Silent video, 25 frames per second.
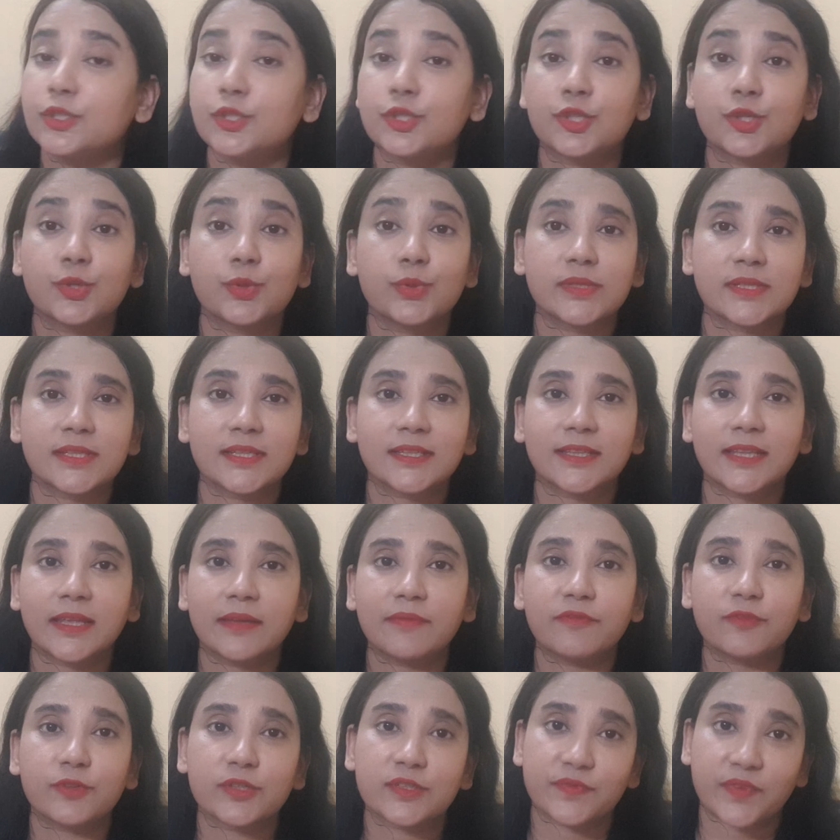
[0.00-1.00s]
Choosing
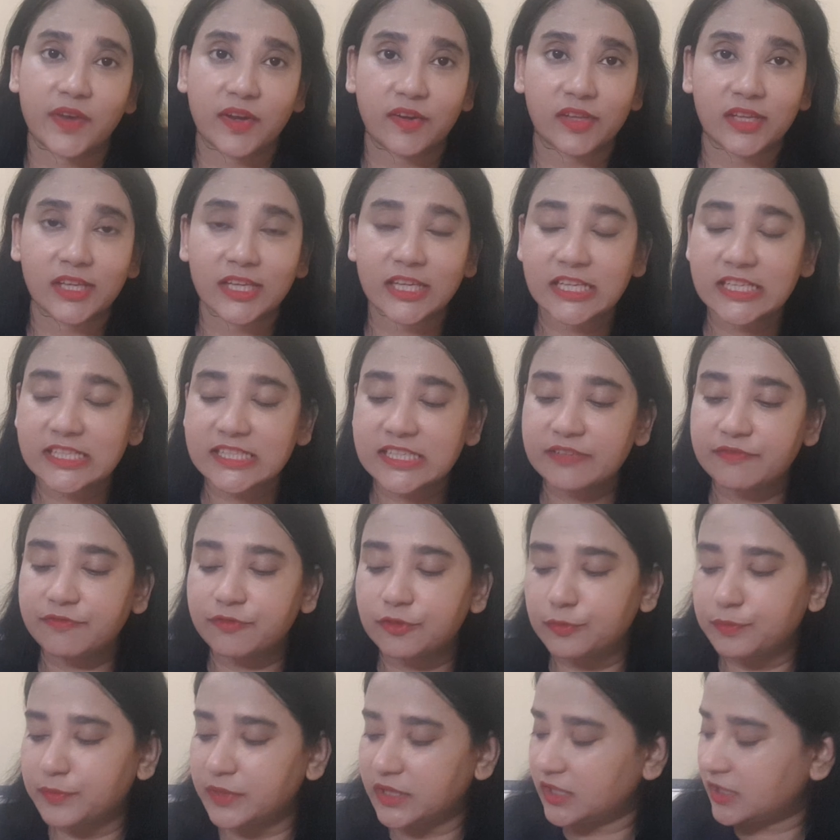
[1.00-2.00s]
them was very easy
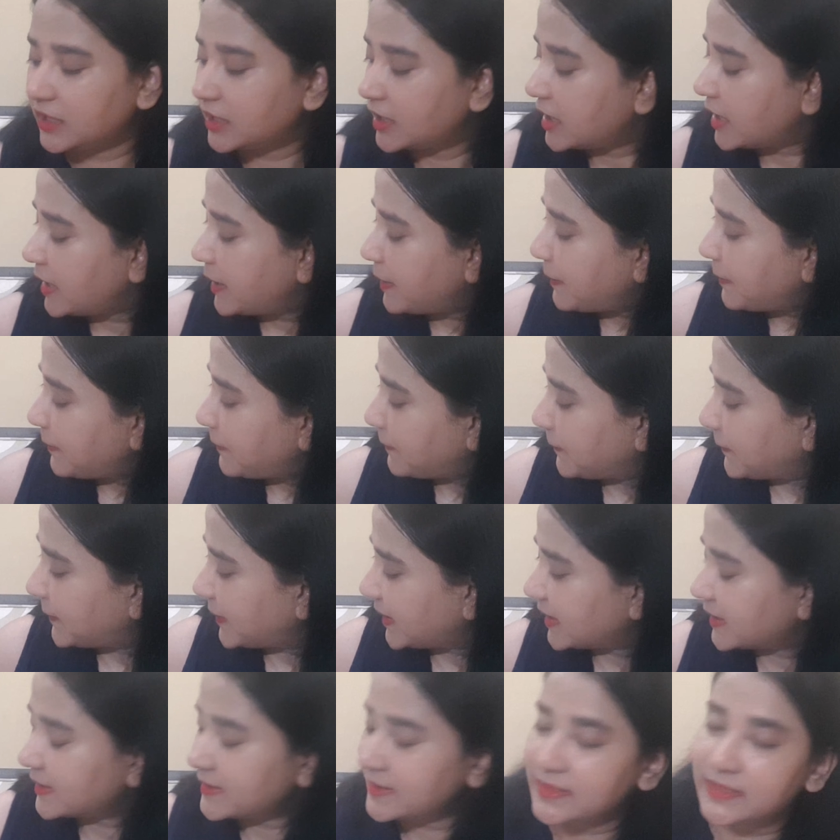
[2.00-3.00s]
for me,
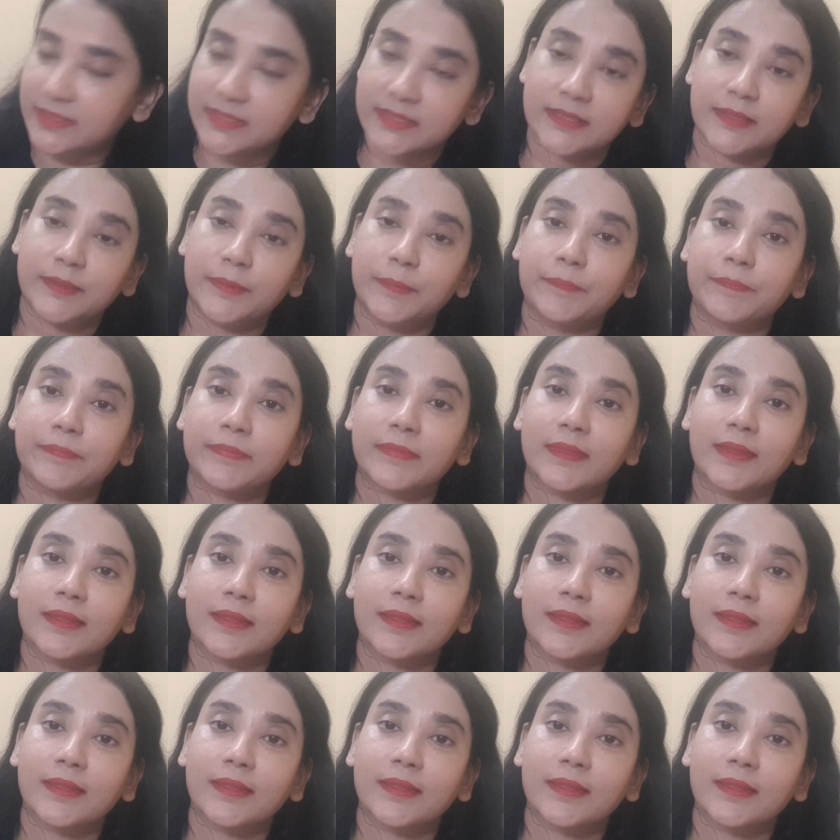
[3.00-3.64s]
but um,